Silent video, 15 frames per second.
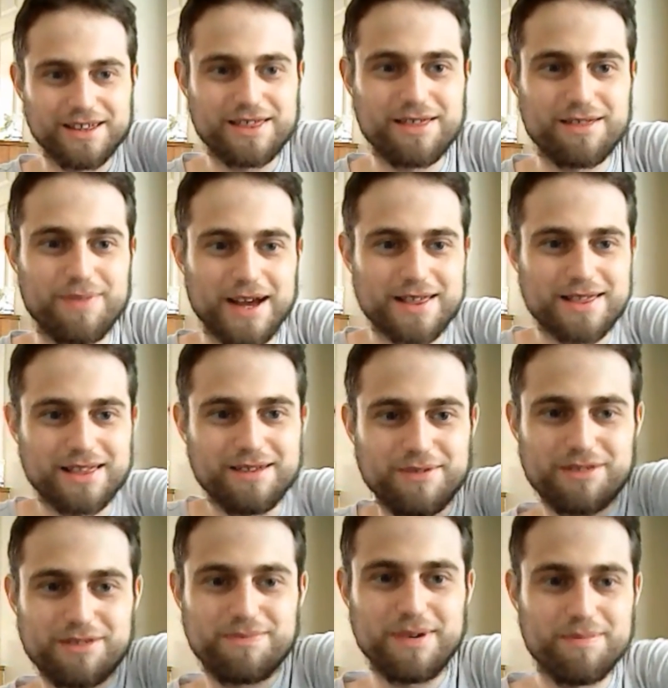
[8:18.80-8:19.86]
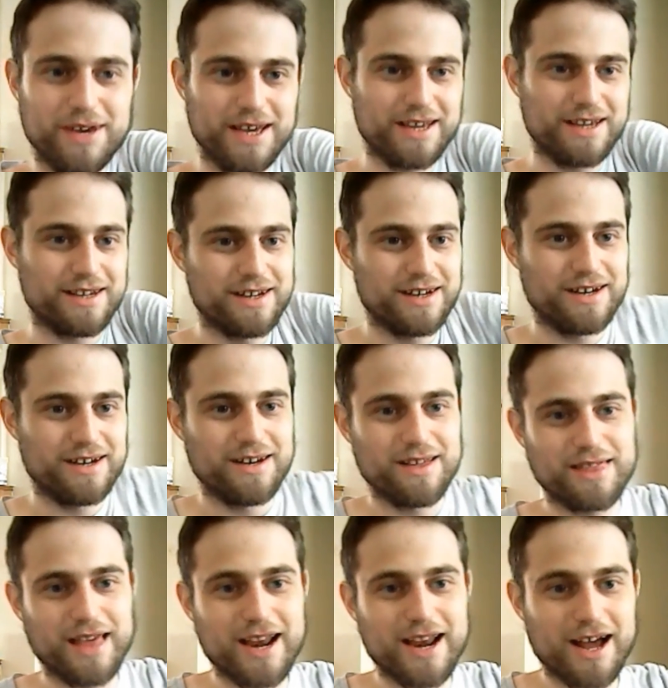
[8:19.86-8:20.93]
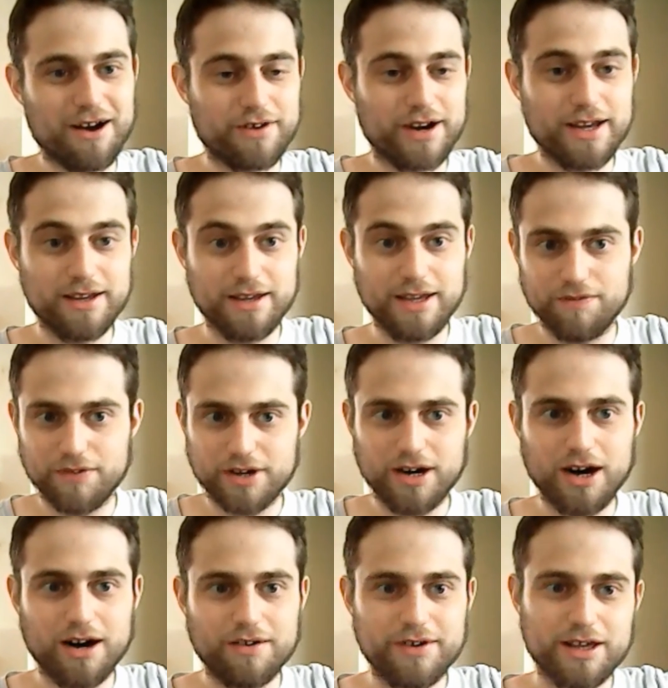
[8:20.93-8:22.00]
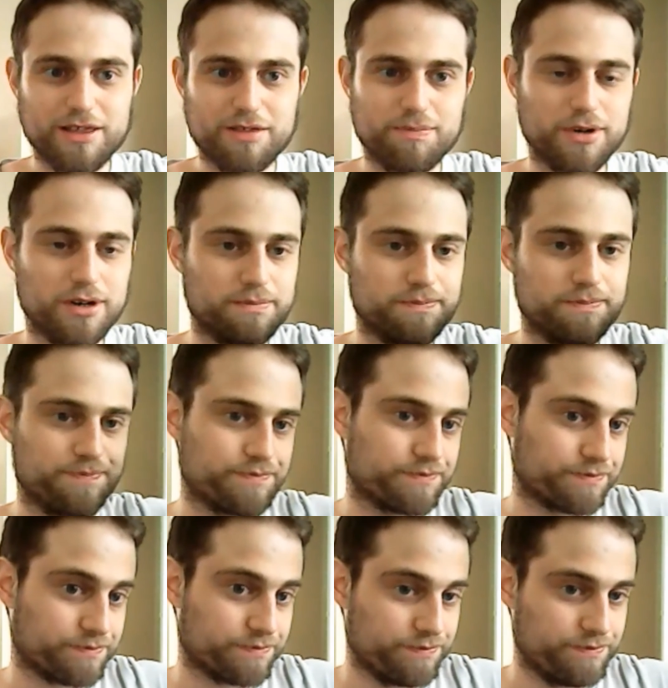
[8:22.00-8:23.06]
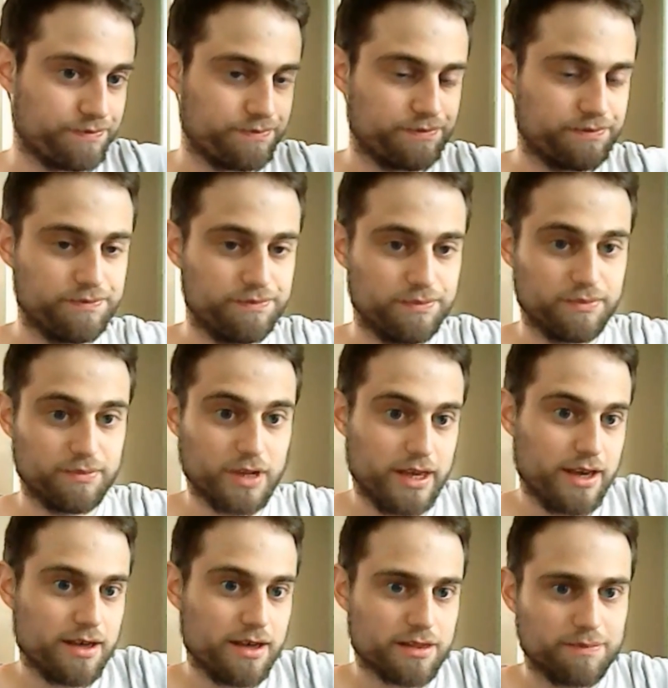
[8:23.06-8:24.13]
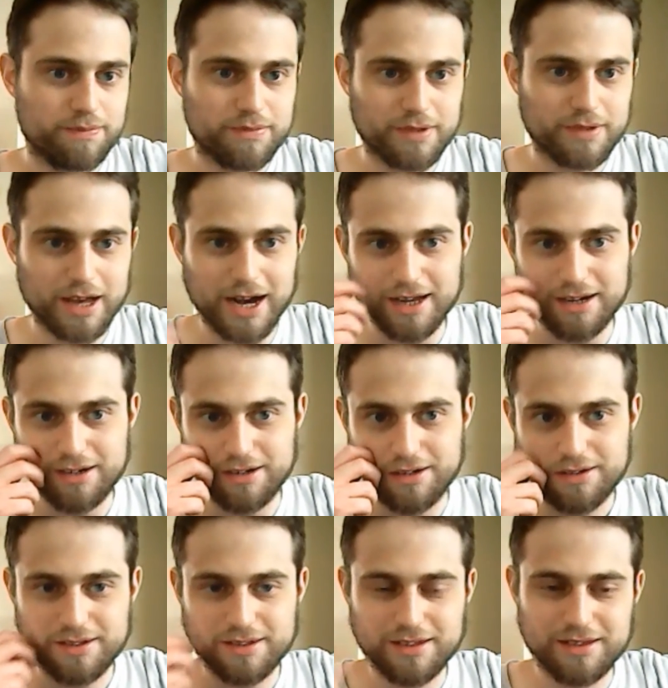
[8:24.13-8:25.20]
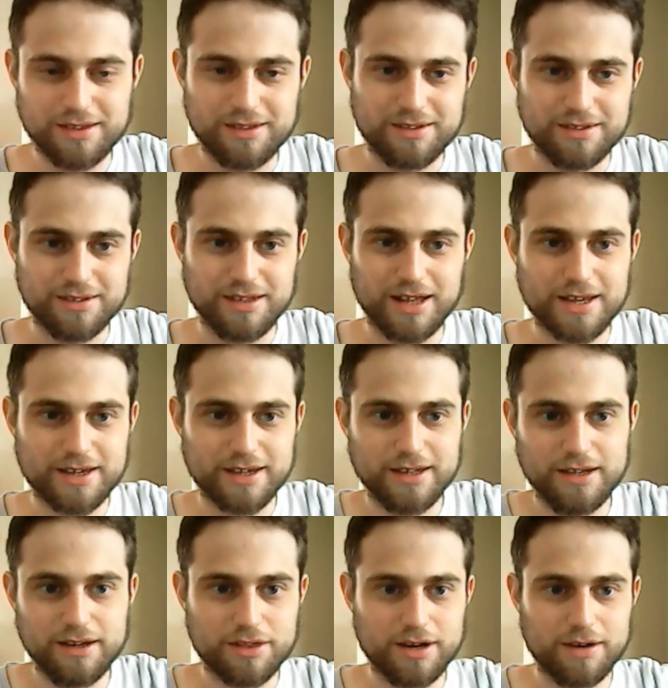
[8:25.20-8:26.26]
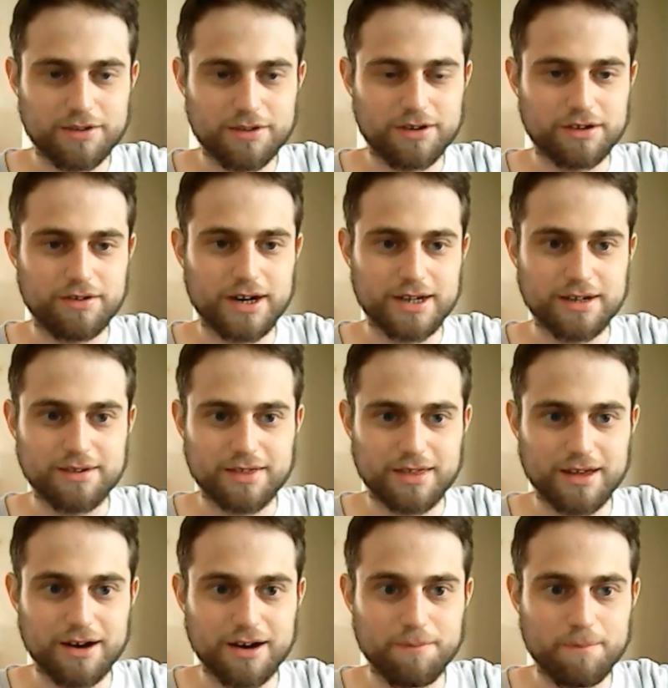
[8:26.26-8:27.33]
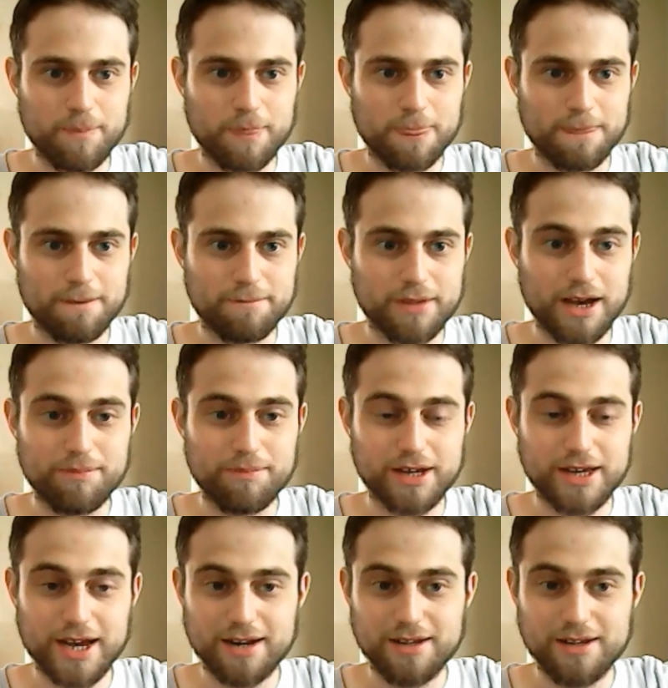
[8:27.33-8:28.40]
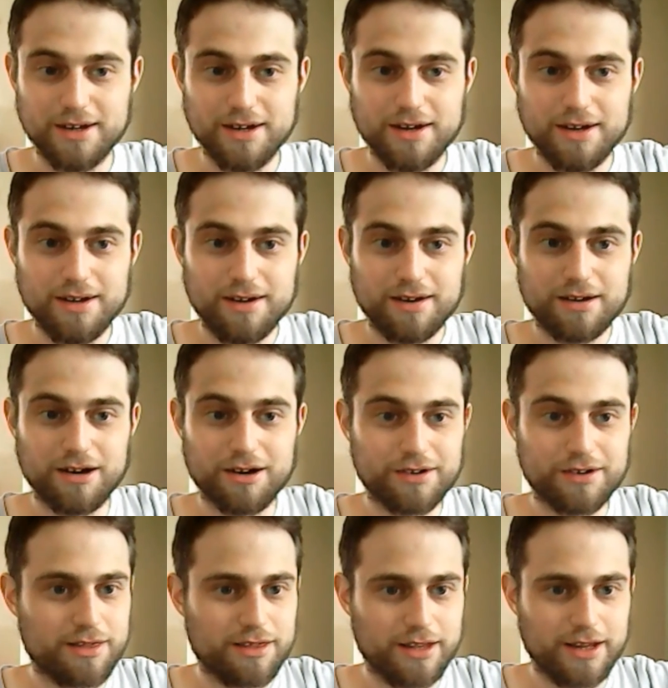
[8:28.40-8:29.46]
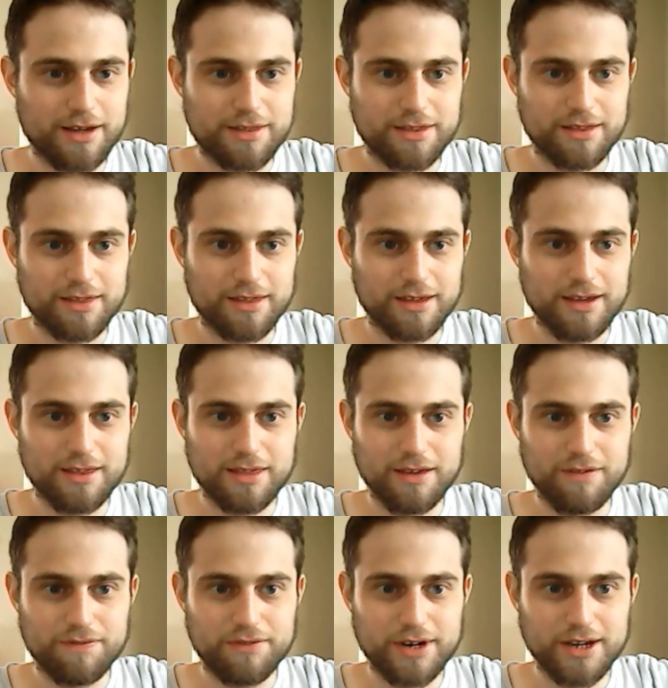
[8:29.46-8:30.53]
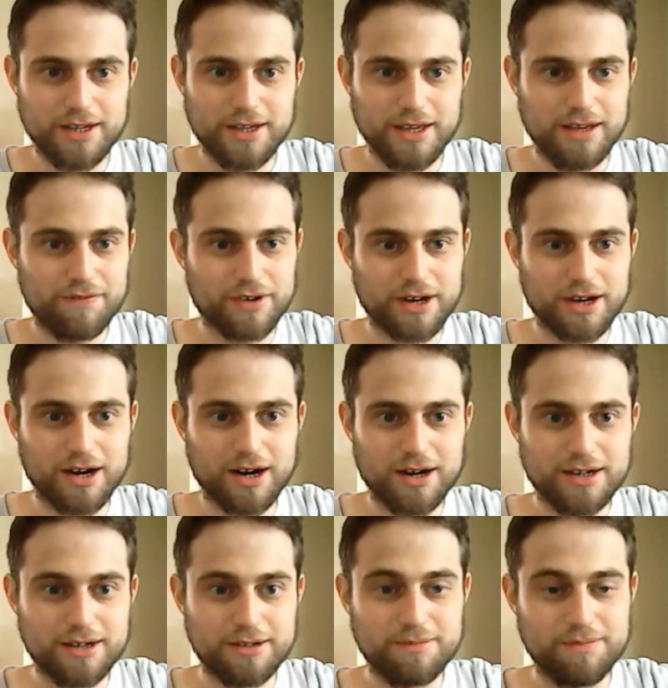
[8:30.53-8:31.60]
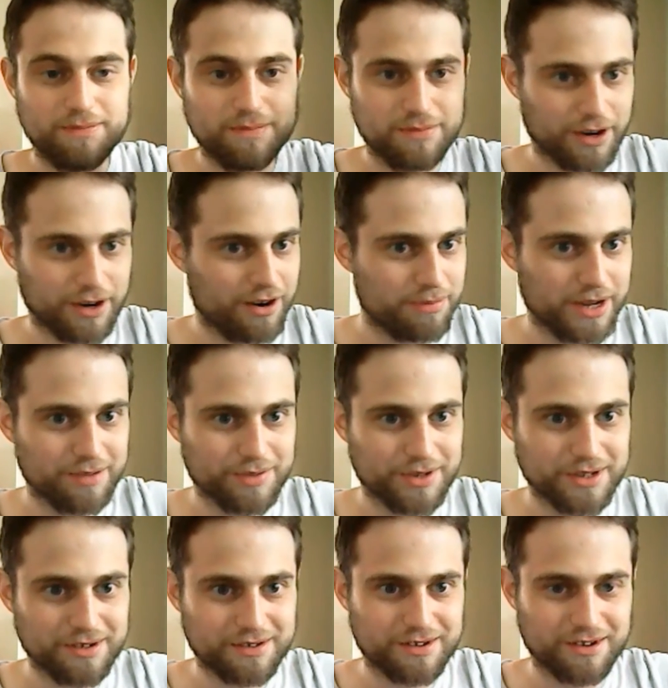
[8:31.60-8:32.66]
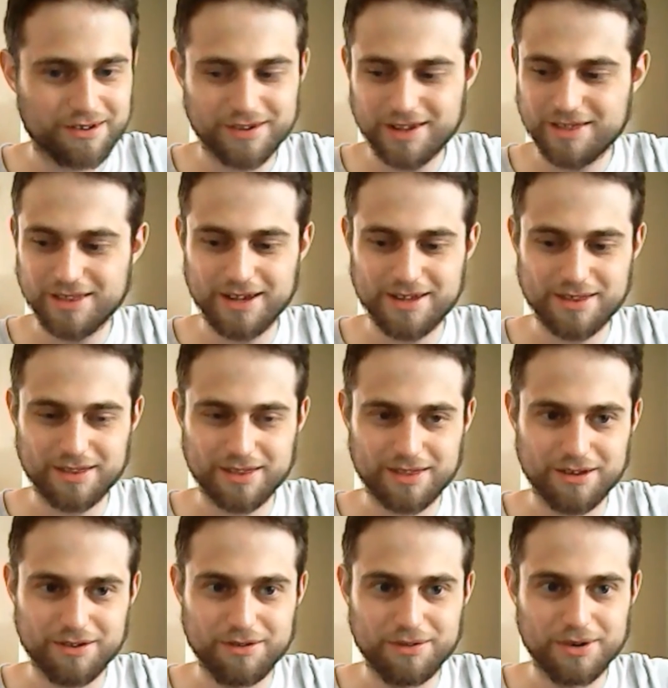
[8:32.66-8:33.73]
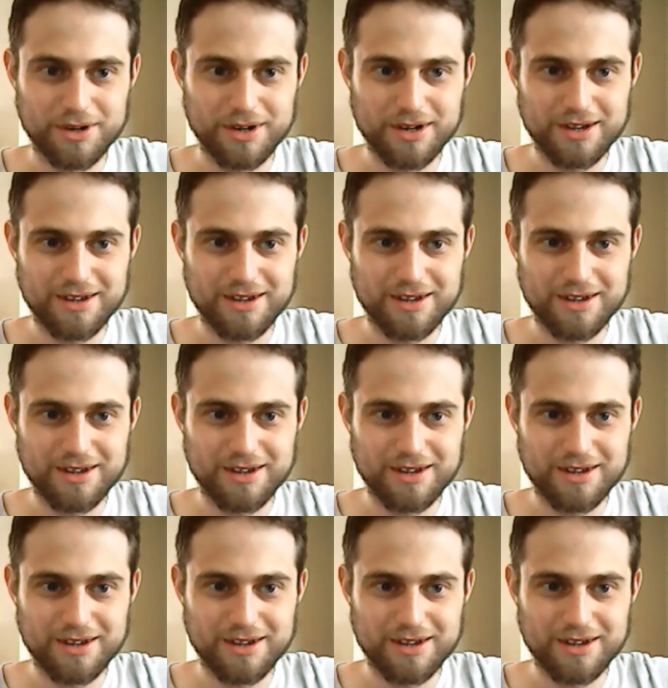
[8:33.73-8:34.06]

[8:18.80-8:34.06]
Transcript: this has basically just been me saying how great Ethan Carter is, but he is, and like he deserves all the credit. So yep, again, congratulations EC3, Ethan Carter, Derrick Bateman. Congratulations to